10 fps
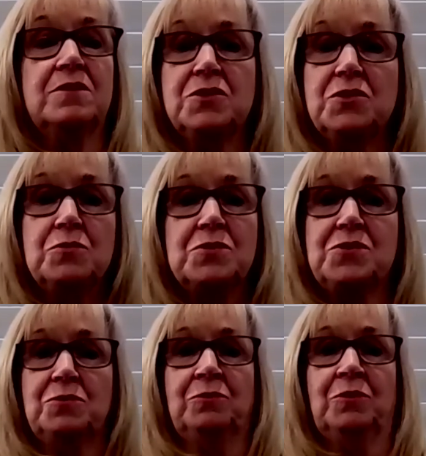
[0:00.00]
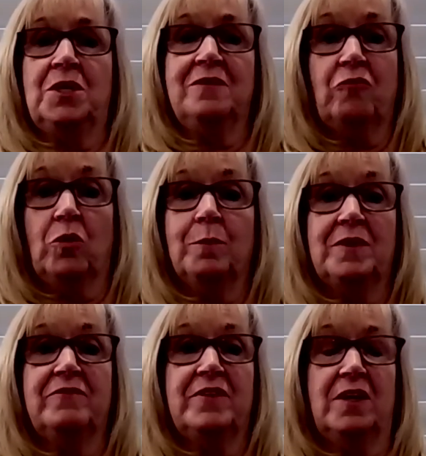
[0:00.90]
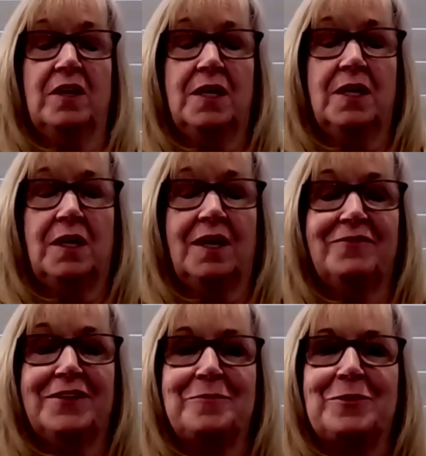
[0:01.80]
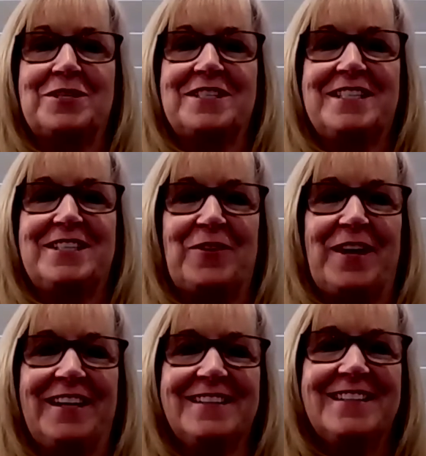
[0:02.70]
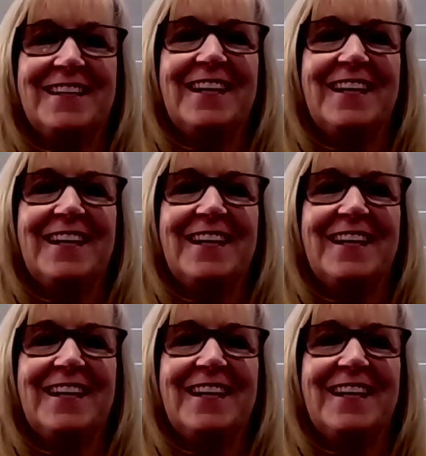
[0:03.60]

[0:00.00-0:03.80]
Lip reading: to the student in the form of an emergency grant.